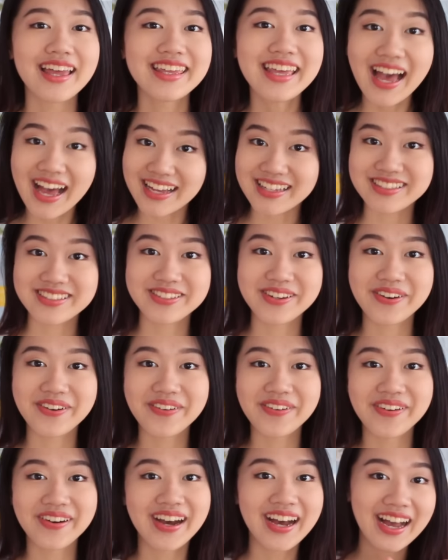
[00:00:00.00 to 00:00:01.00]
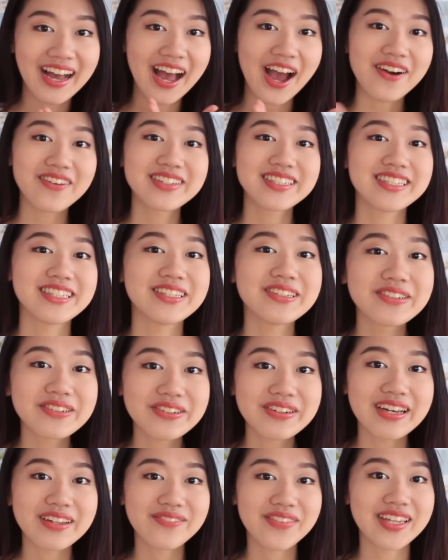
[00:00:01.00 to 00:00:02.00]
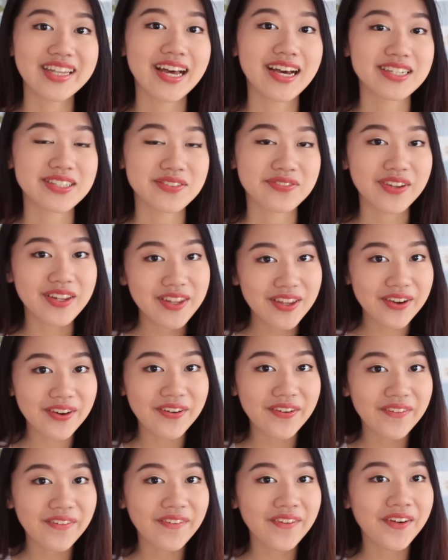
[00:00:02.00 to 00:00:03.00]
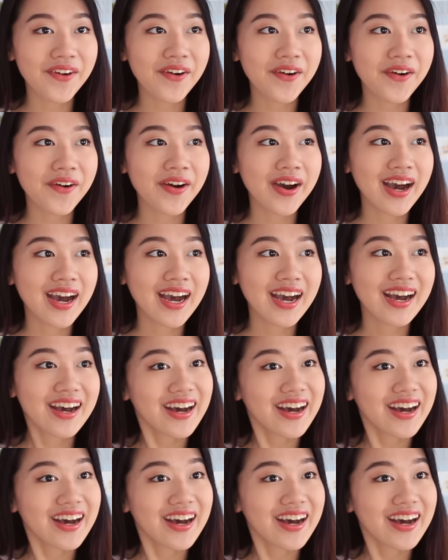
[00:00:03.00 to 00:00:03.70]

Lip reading: Yeah, so I will see you in my next video.